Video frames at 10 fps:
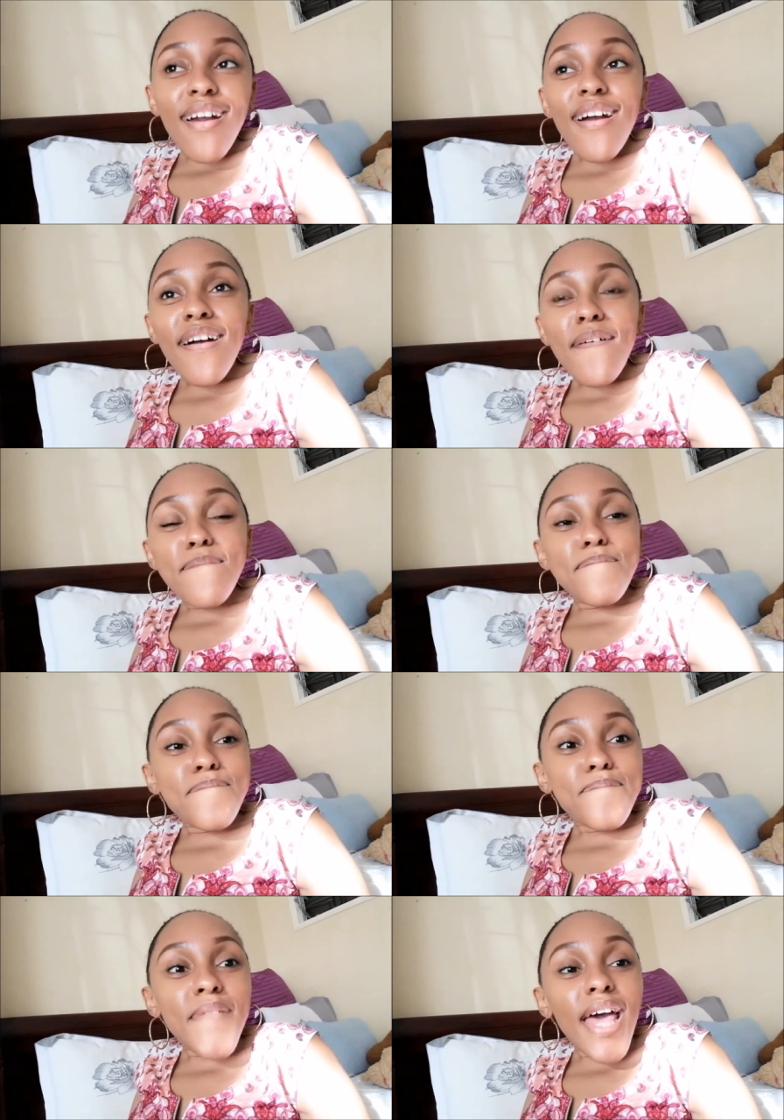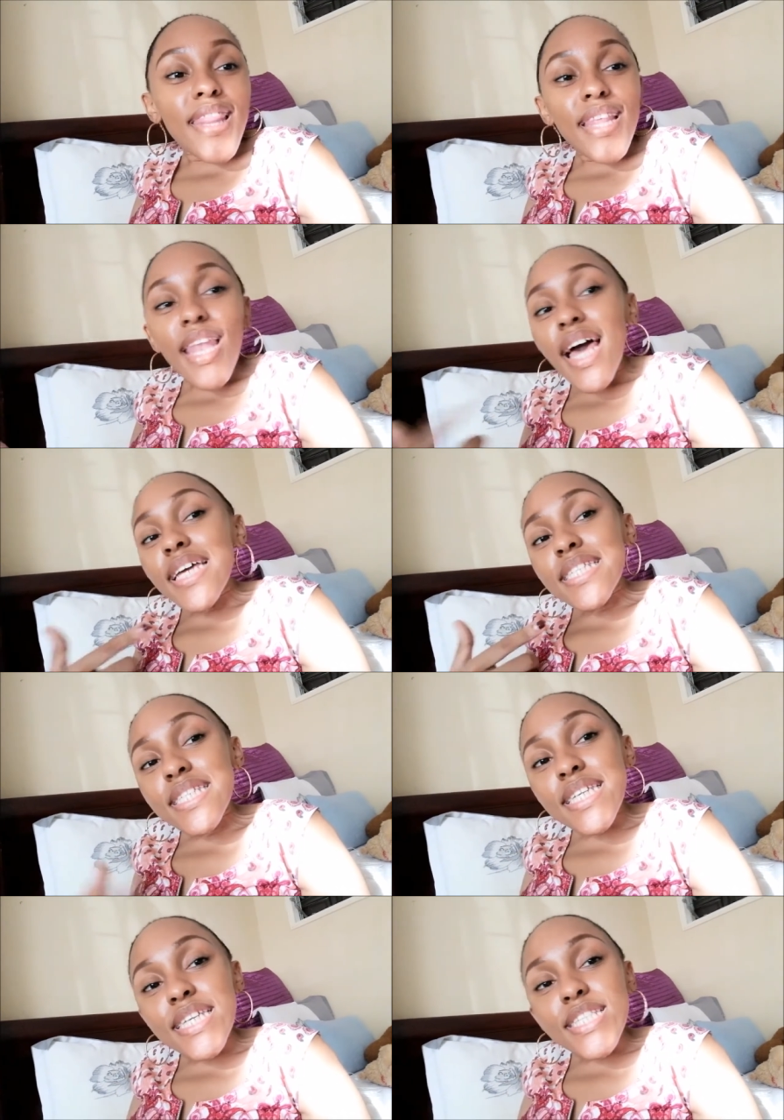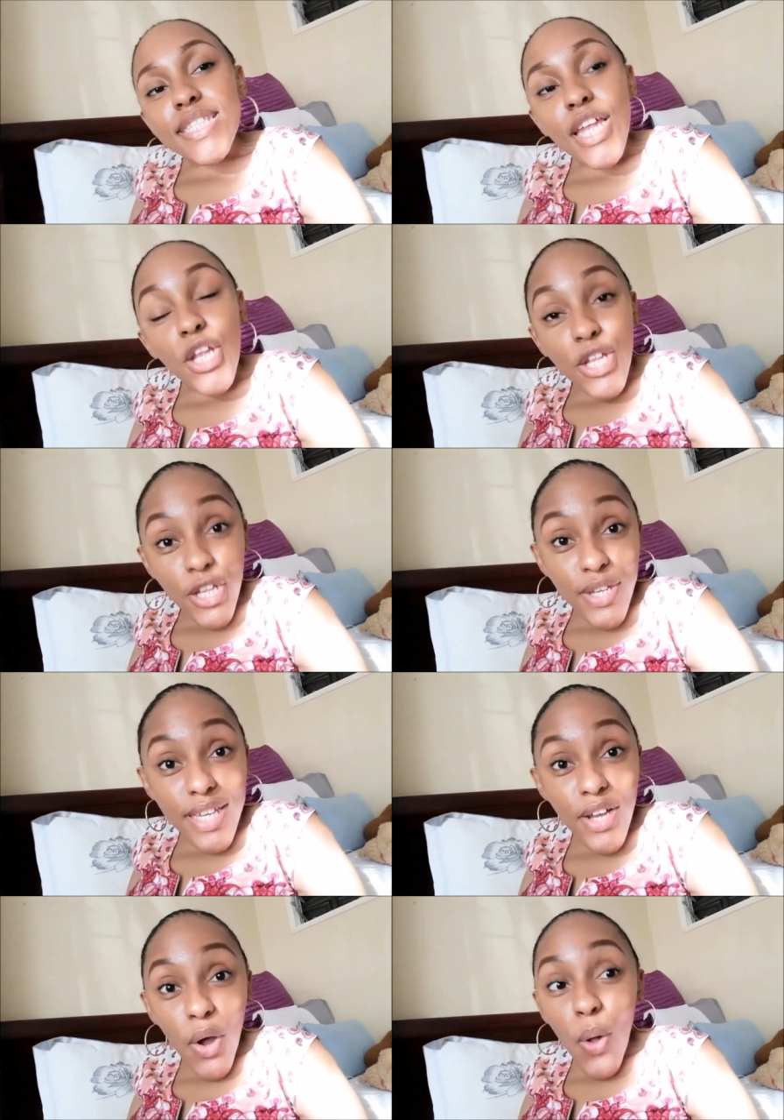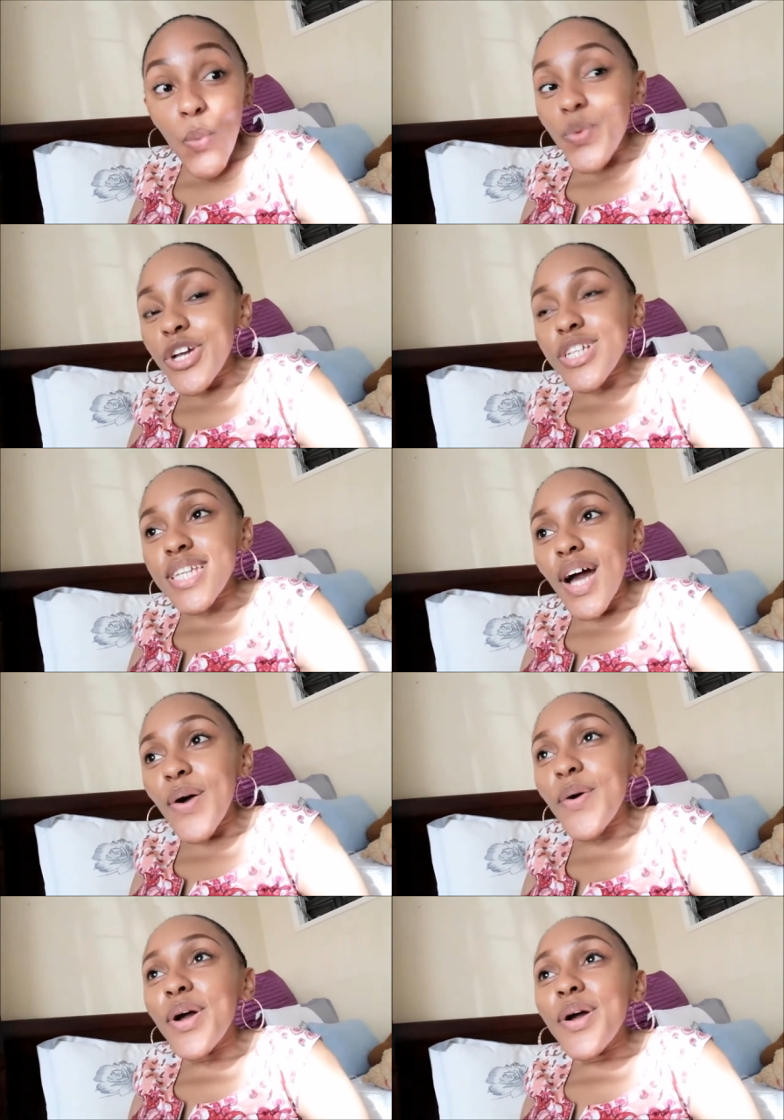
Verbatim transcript: Um, the light is looking all weird now,